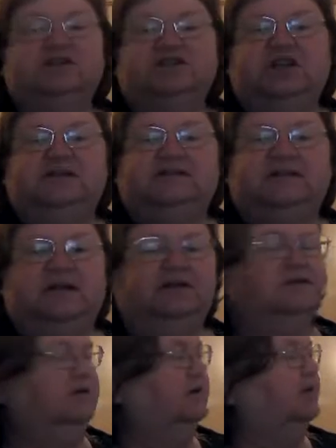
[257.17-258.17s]
Just
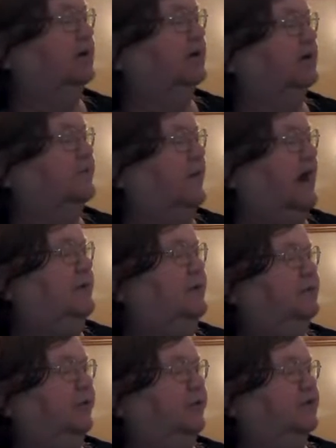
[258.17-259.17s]
then, the
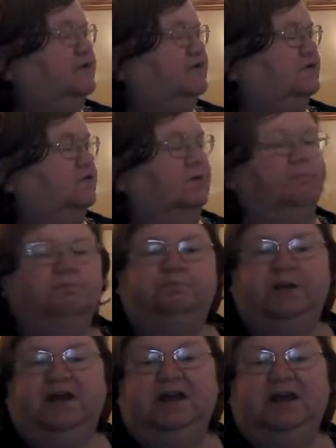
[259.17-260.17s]
baby bird saw a
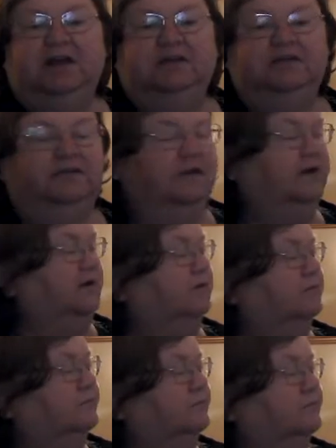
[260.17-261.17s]
big thing.
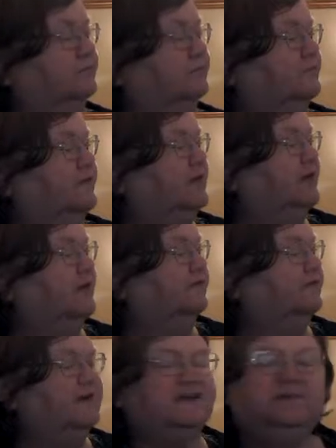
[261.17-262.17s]

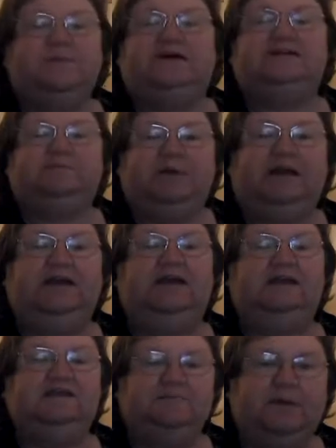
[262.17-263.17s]
This must be
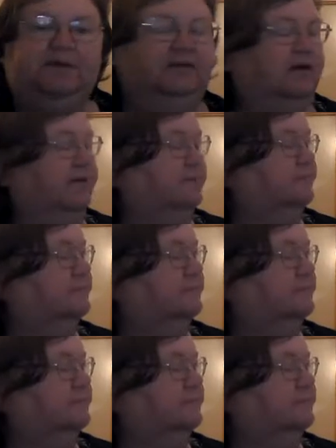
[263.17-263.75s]
his mother.